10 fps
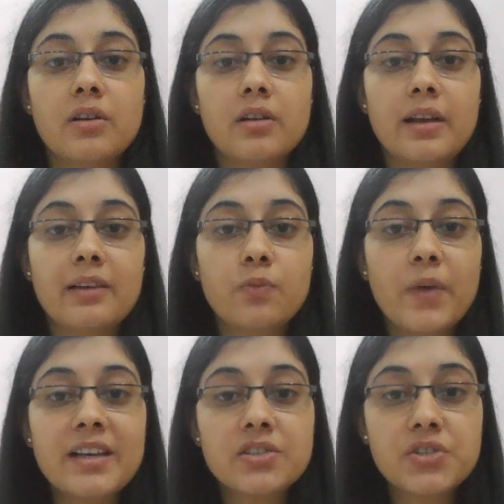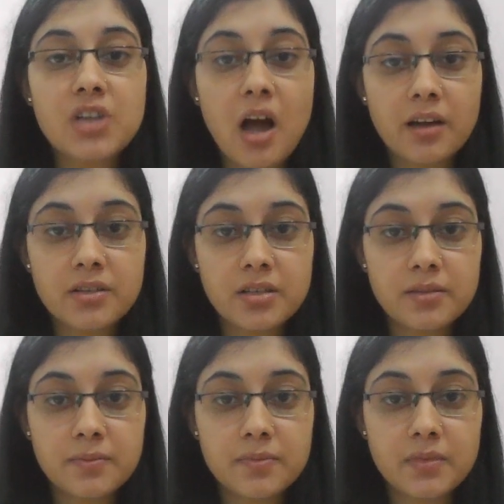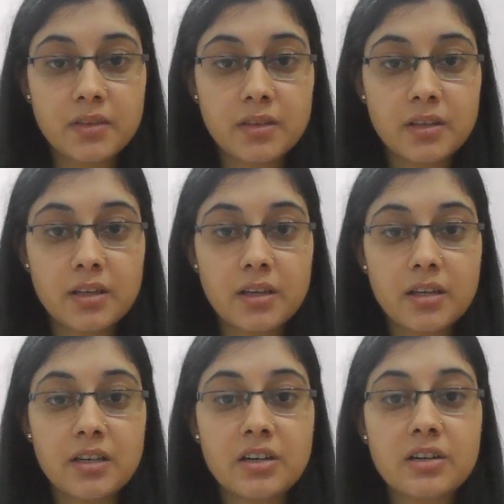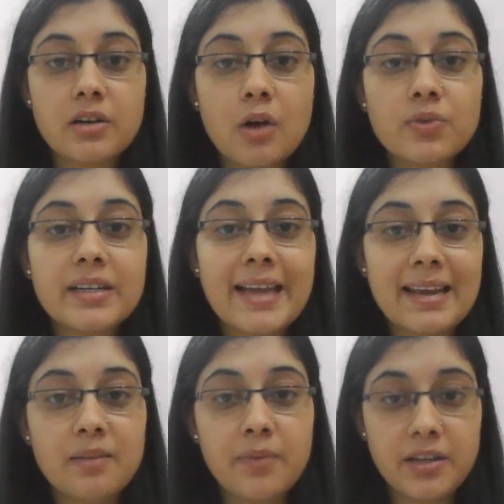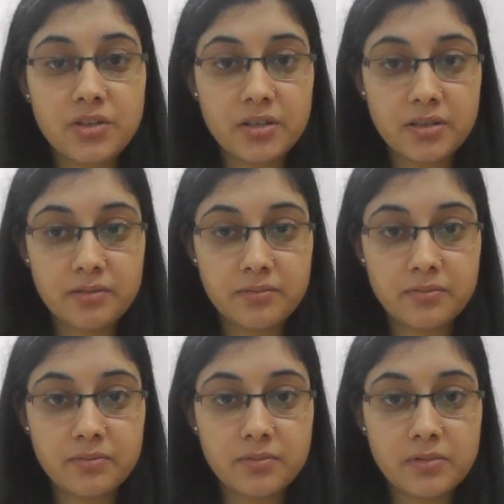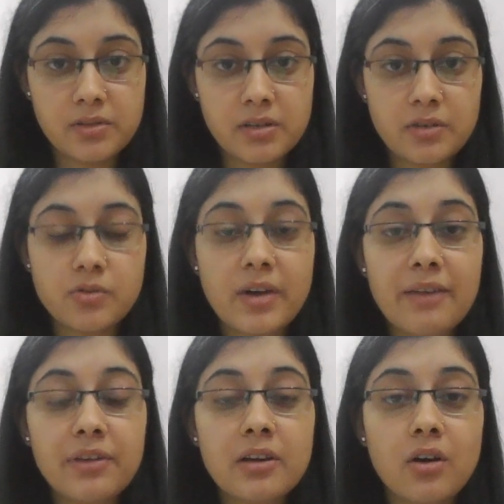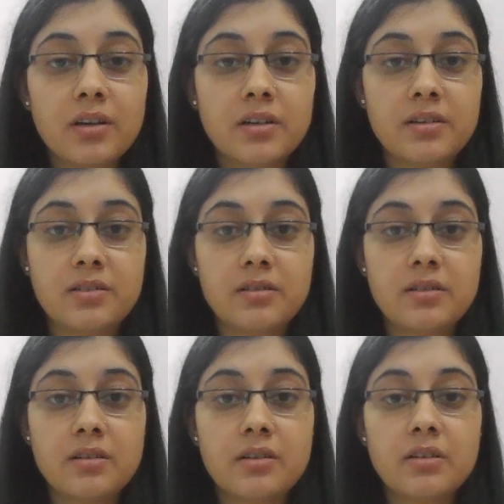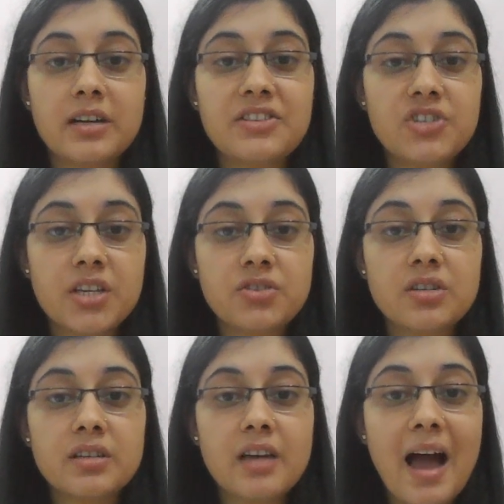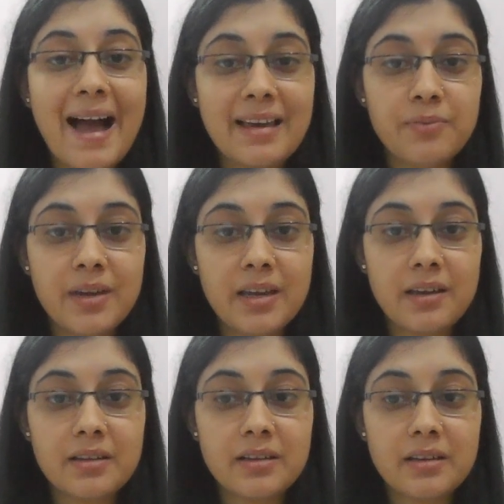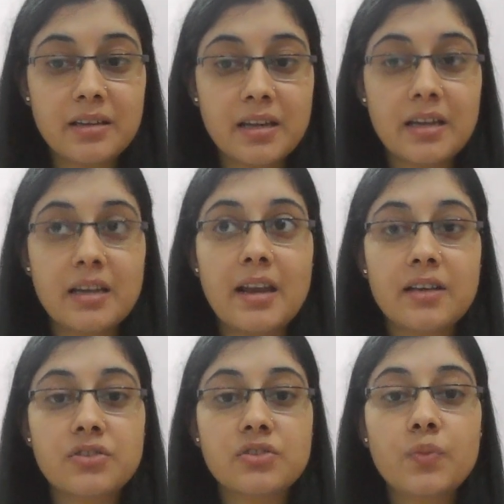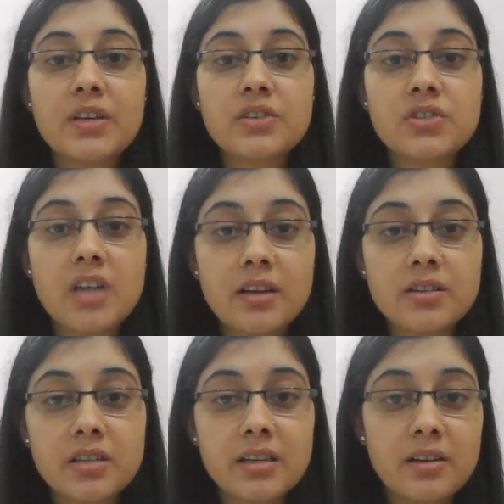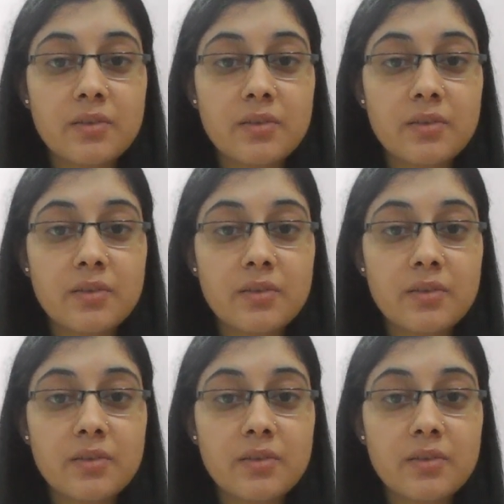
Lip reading: being stuck in a crowded elevator, driving on a congested highway, and next being stuck in a